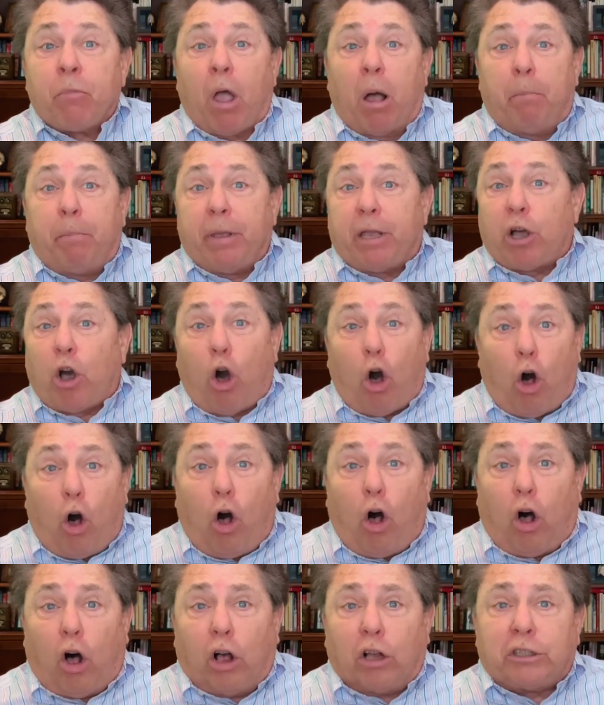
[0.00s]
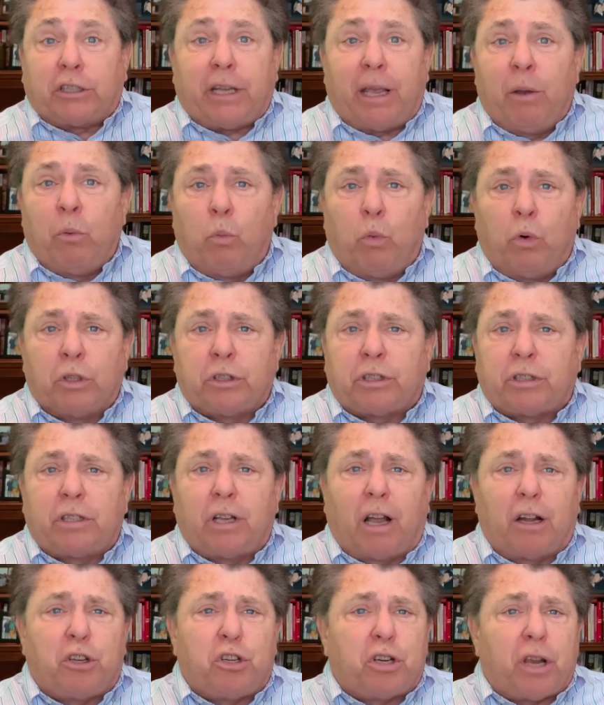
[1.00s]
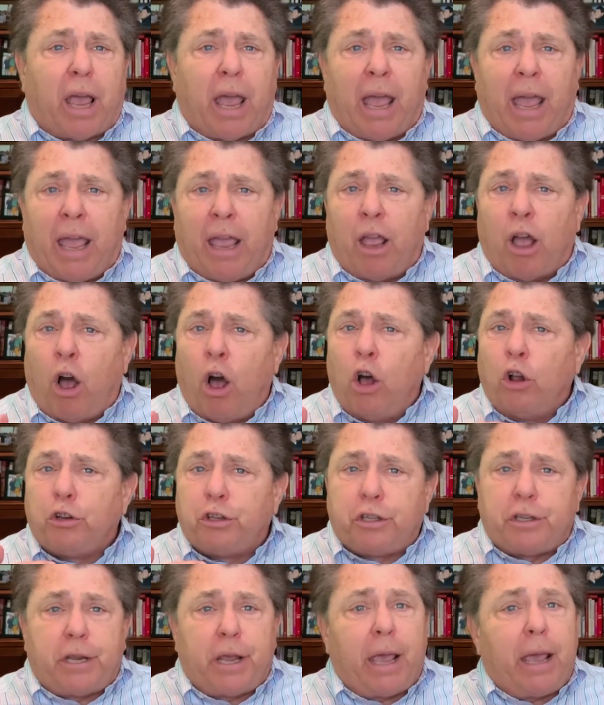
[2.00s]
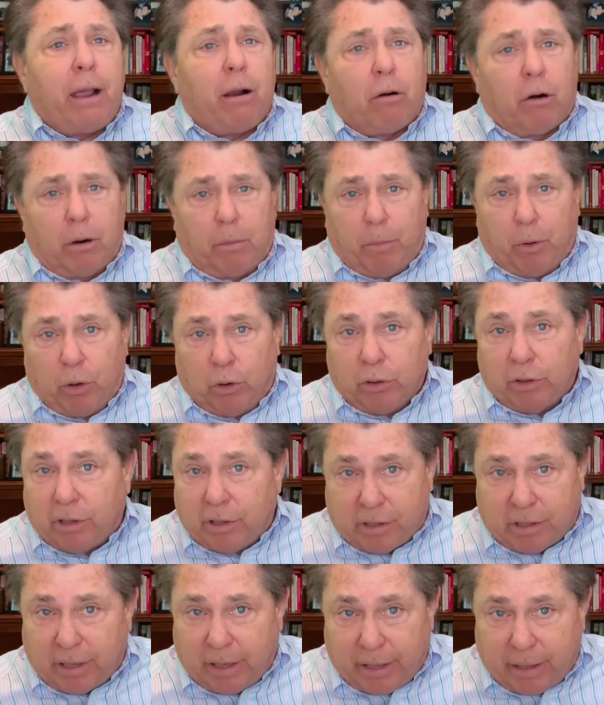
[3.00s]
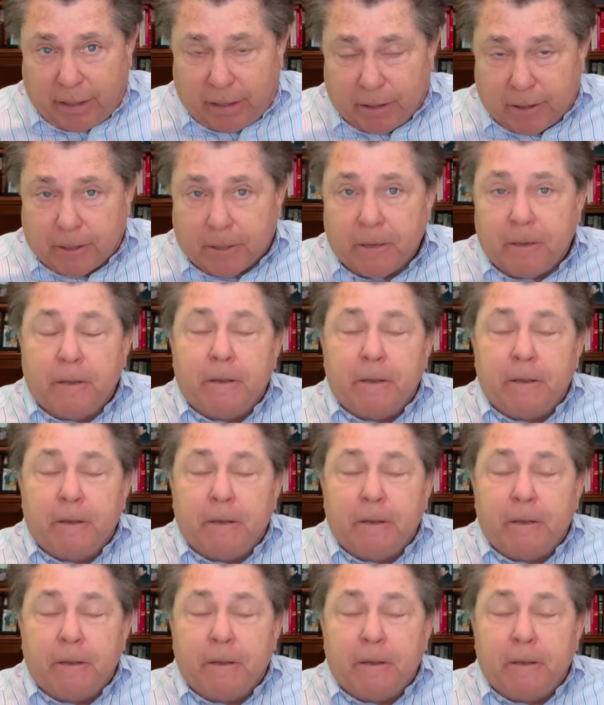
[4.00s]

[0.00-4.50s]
because it was such a terrible disease.